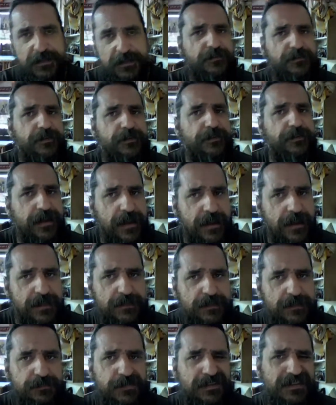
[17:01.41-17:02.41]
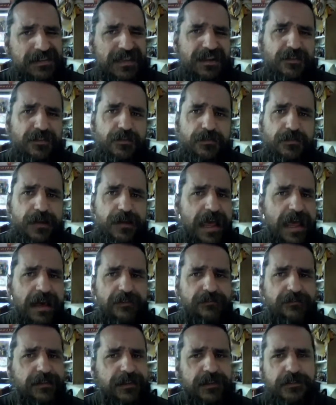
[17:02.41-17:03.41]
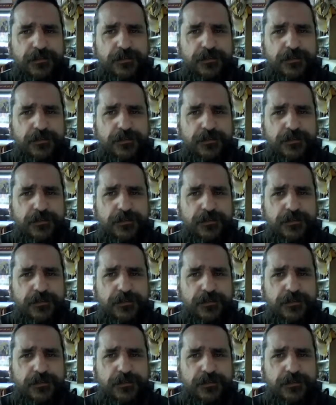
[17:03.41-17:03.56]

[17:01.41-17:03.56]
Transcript: they're very nice, but they don't have little